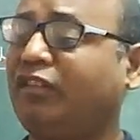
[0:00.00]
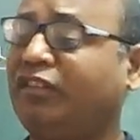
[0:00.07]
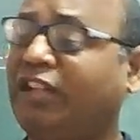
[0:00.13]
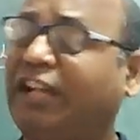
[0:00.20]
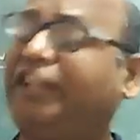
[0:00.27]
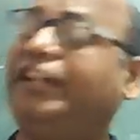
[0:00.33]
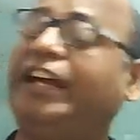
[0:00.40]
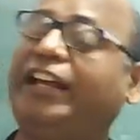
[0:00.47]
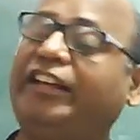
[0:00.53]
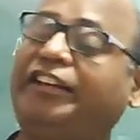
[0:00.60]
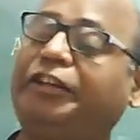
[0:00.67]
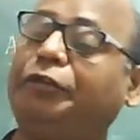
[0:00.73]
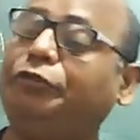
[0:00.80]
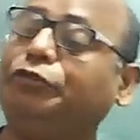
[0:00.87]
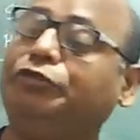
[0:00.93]
That day
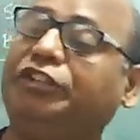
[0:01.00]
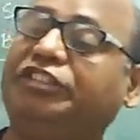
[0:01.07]
I gave you the